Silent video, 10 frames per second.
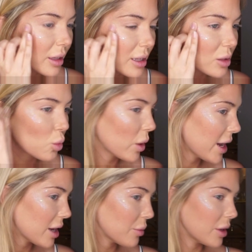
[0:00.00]
It's
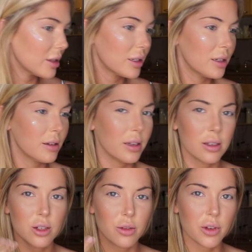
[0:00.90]
wet, but it didn't
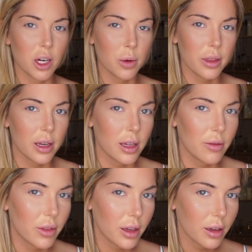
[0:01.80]
interfere with any
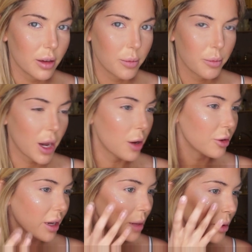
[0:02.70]
of the
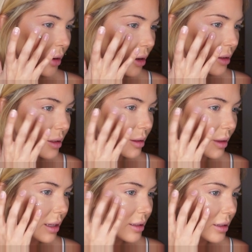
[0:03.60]
powder that I put on, so
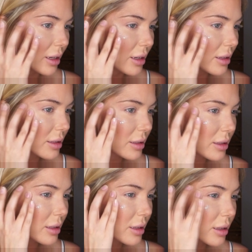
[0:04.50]
that's
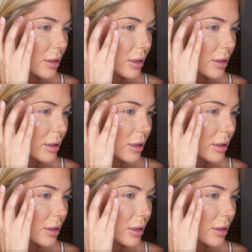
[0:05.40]
nice.